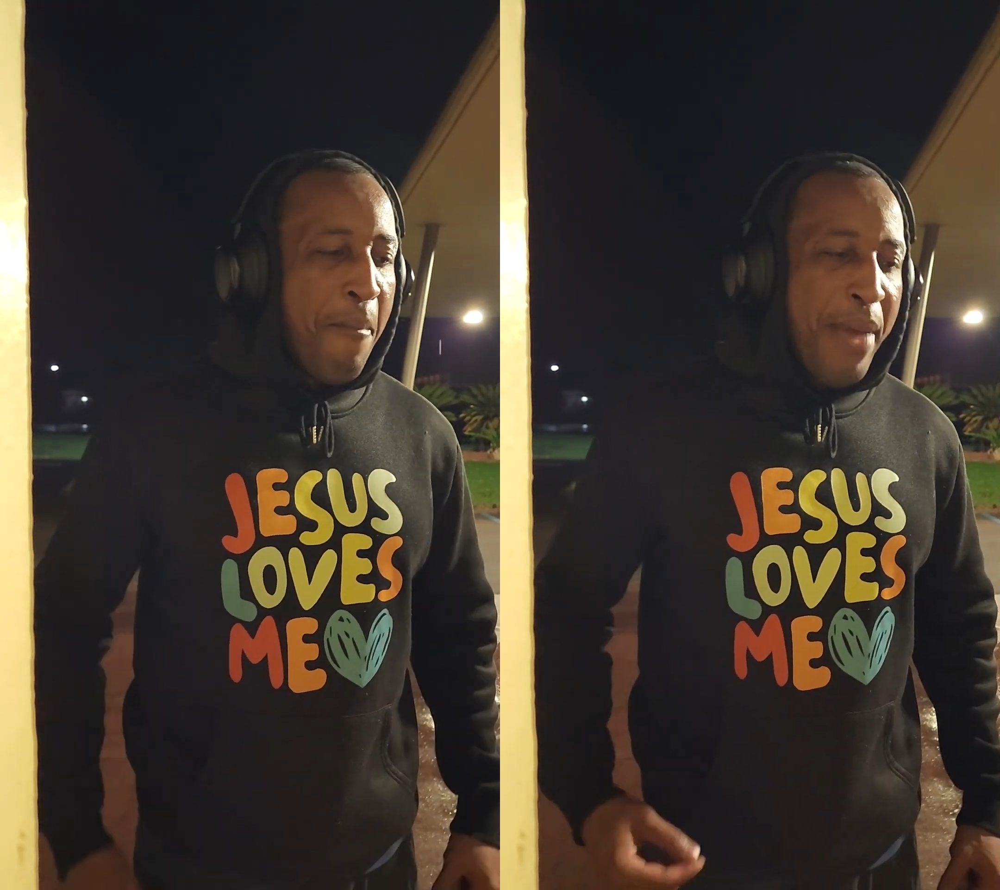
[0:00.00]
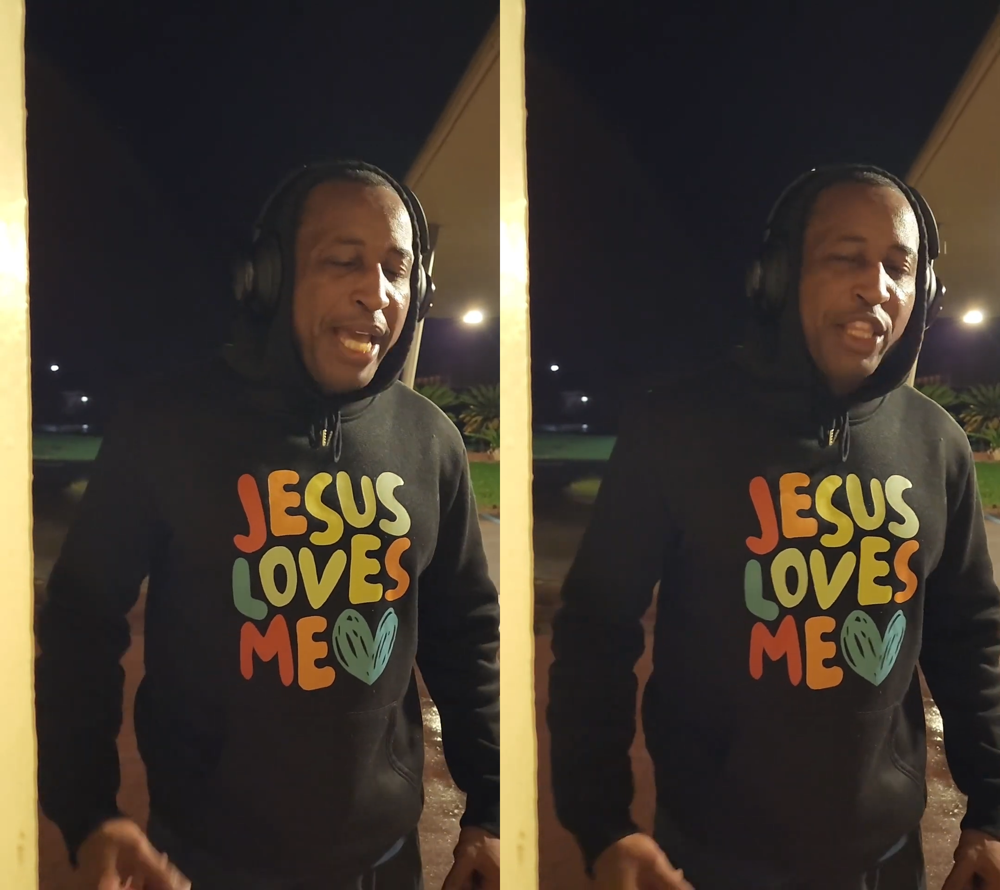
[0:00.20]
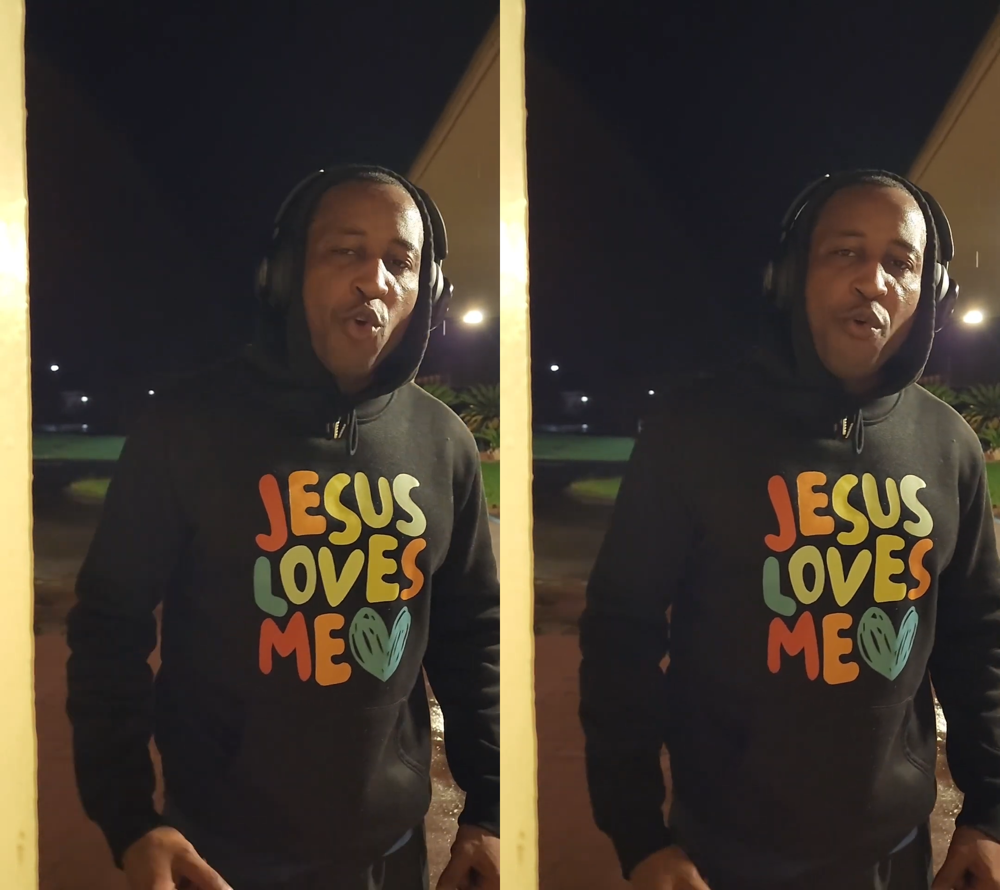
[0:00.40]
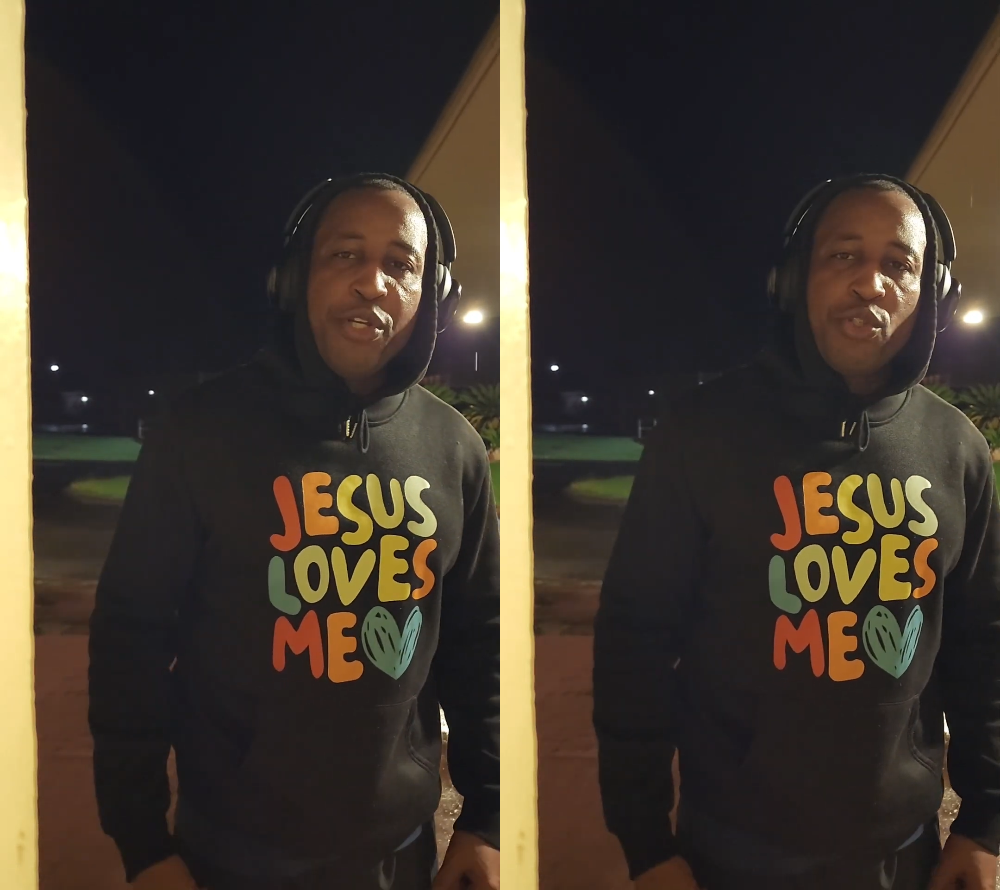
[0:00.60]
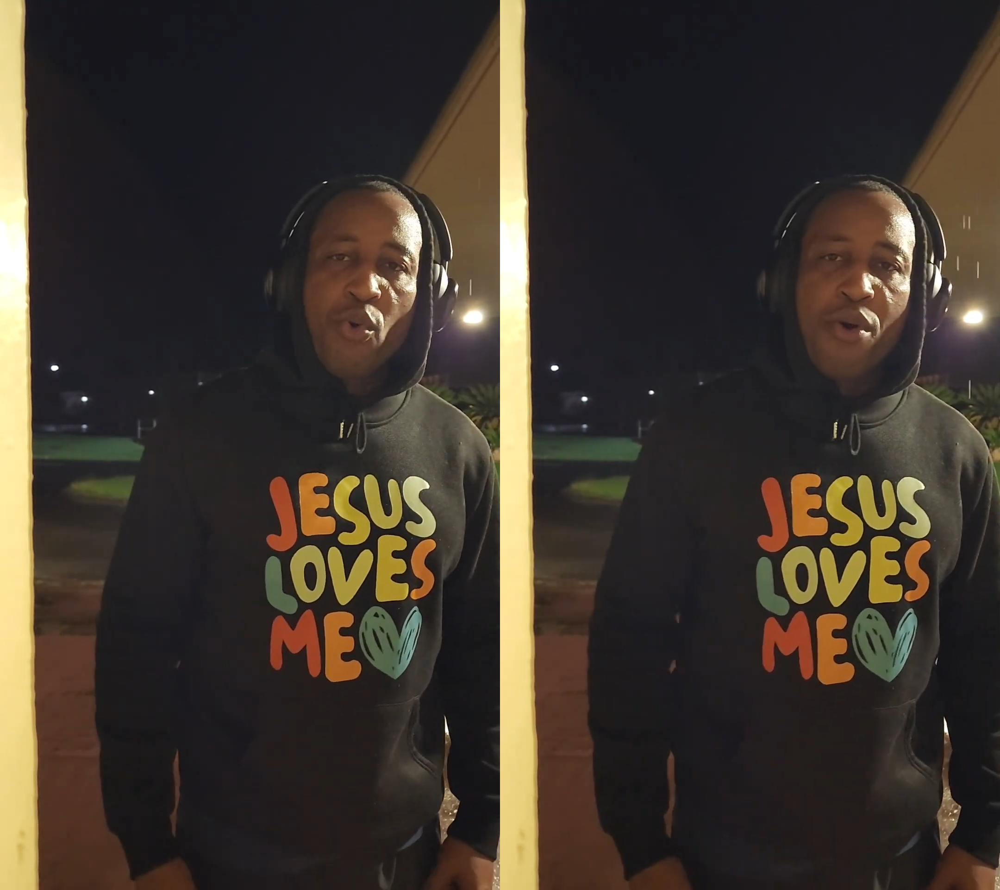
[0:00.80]
Make the
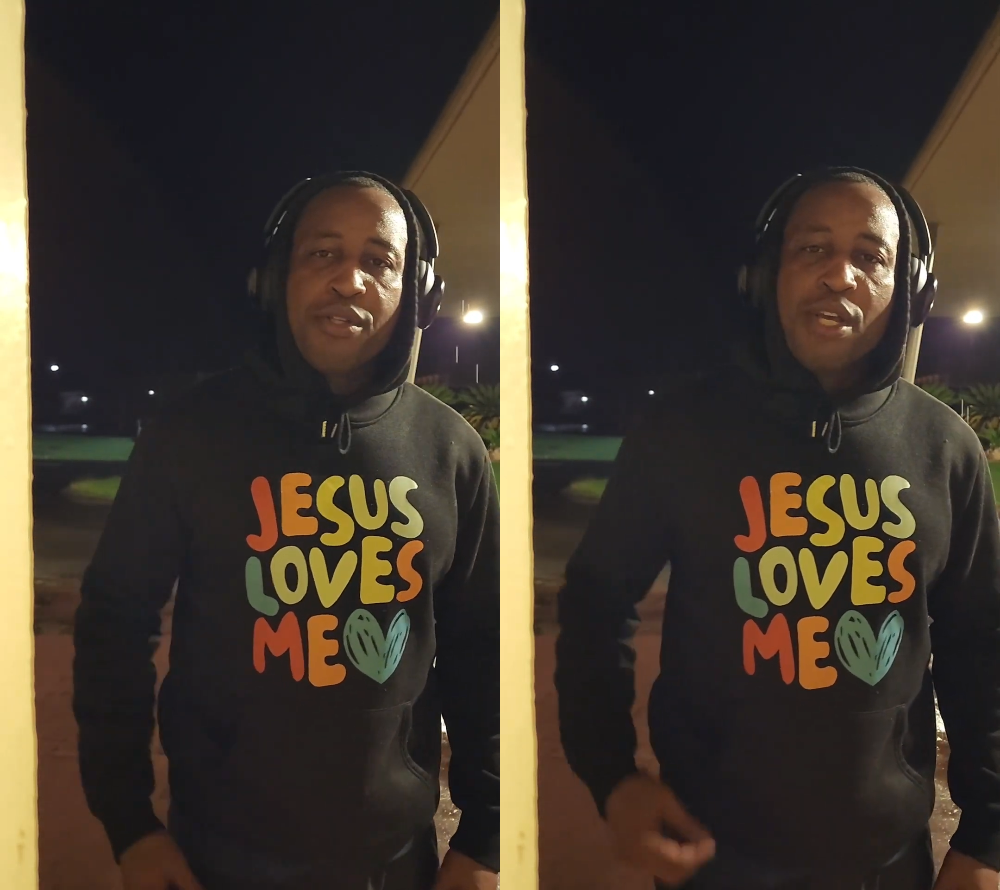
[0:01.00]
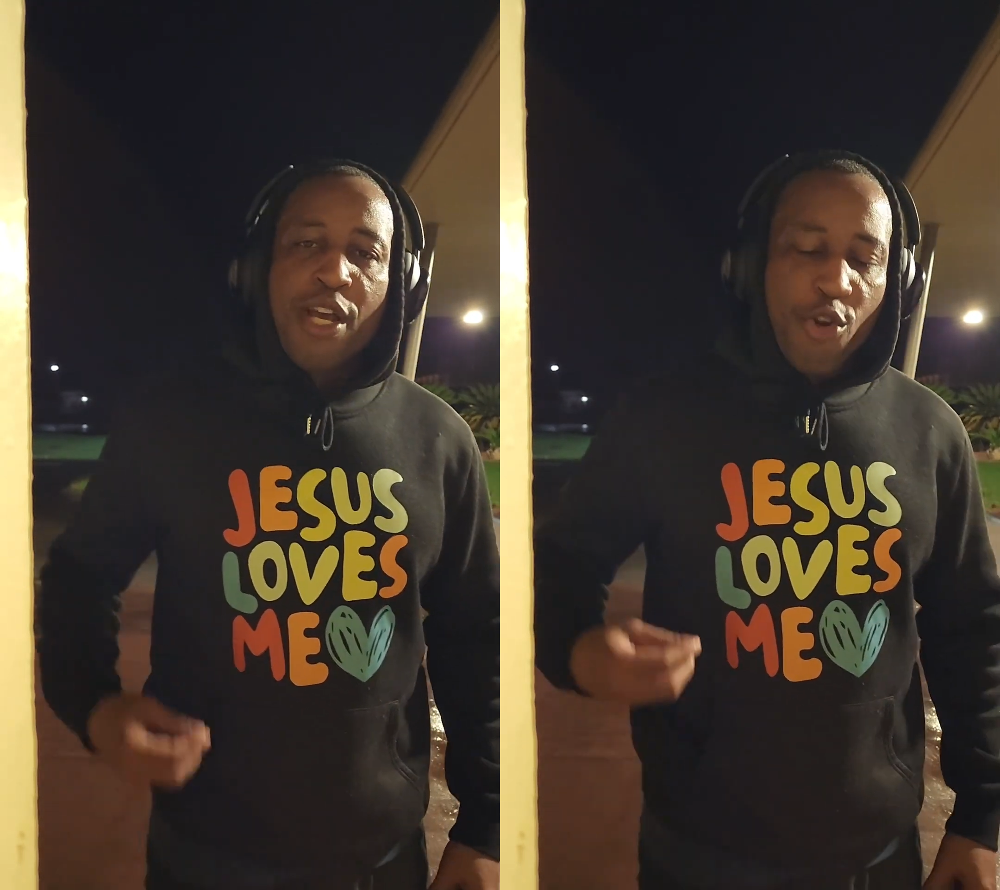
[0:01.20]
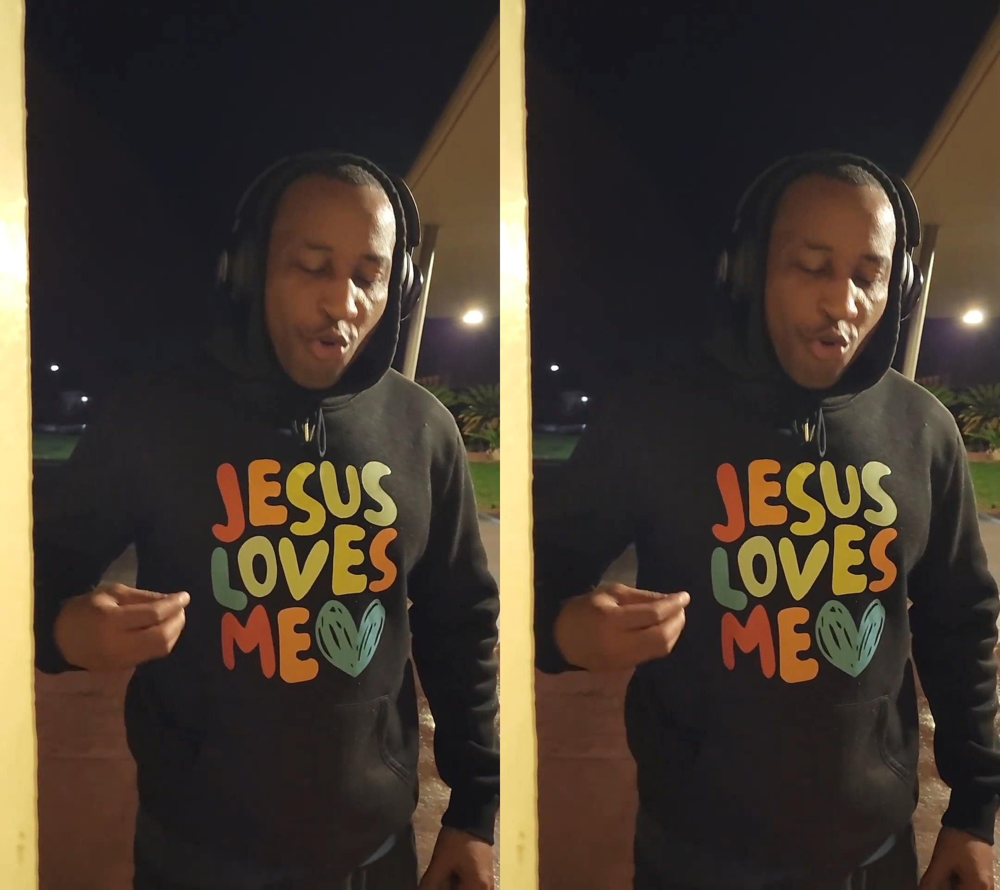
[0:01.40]
resource,